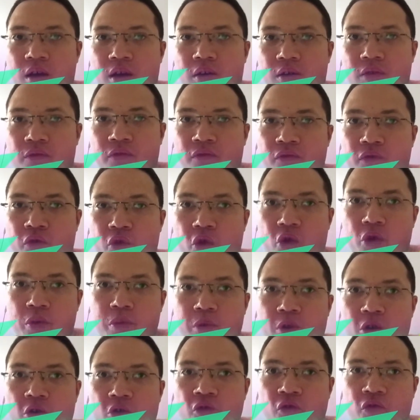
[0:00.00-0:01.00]
form
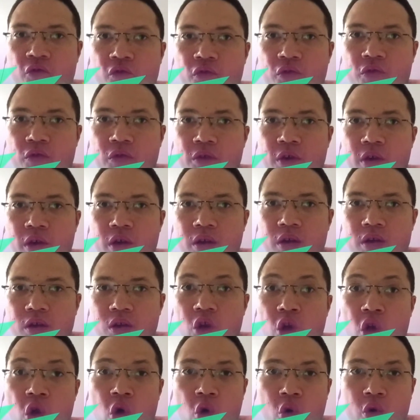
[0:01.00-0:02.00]
of
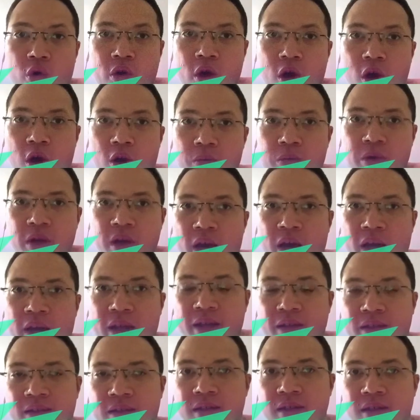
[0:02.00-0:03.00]
low carb
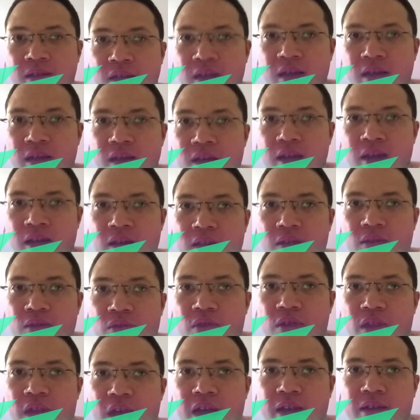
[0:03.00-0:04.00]
diet
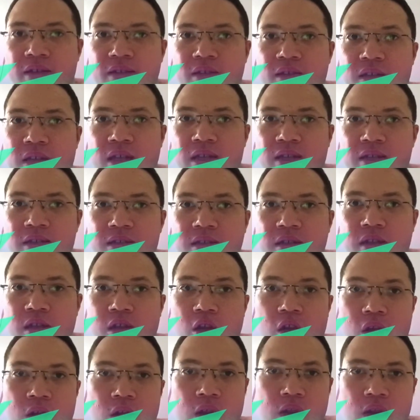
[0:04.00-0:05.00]
that takes
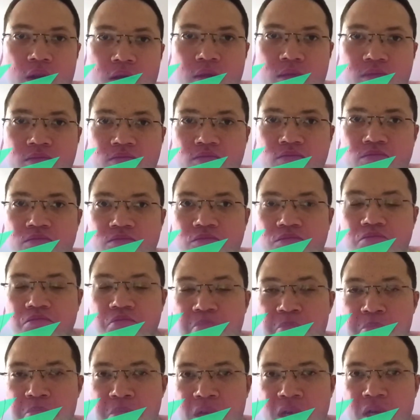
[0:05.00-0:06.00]
in
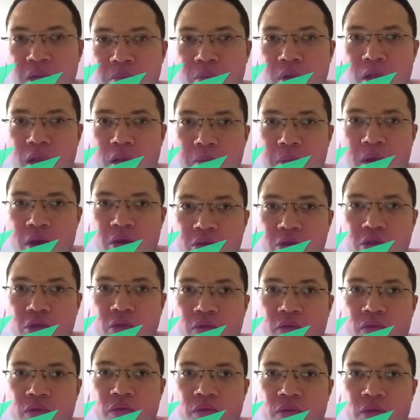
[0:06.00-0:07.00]
minimal amounts
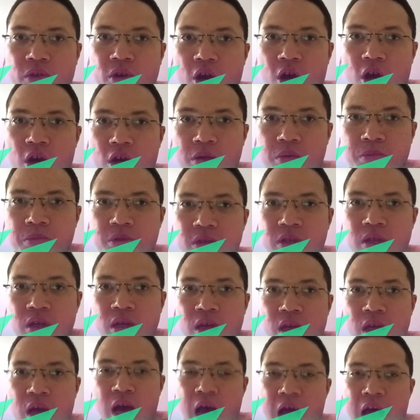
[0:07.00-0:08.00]
of carbs.
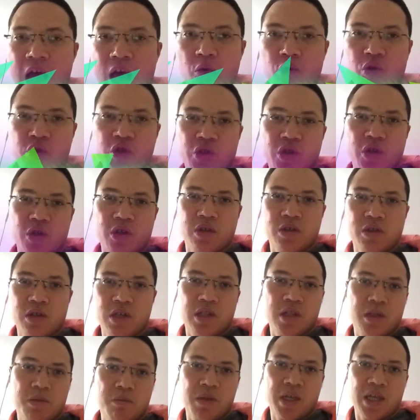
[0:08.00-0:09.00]
I was
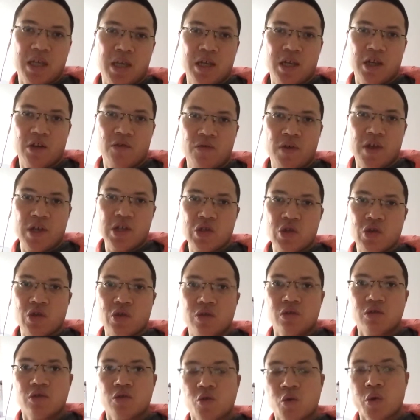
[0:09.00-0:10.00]
in the beginning phase
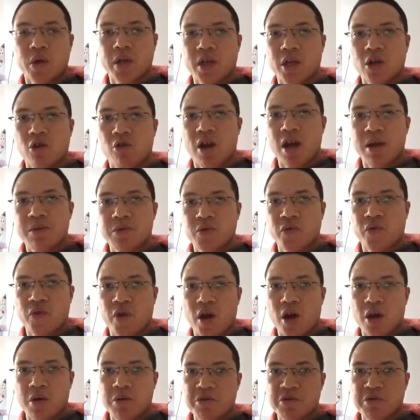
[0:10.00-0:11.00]
on 20 grams of
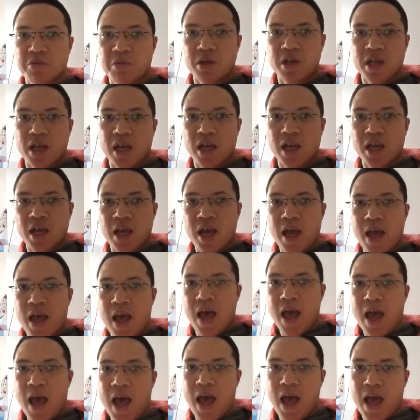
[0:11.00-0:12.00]
carbs per day,
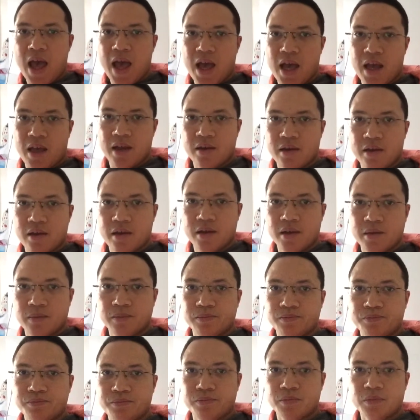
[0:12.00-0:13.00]

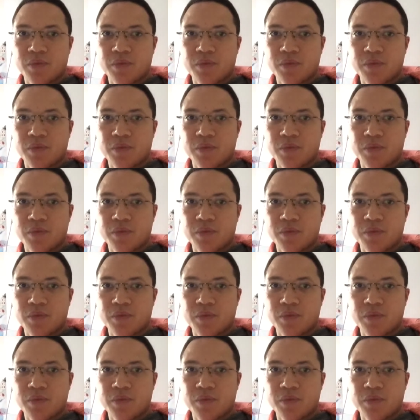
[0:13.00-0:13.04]
and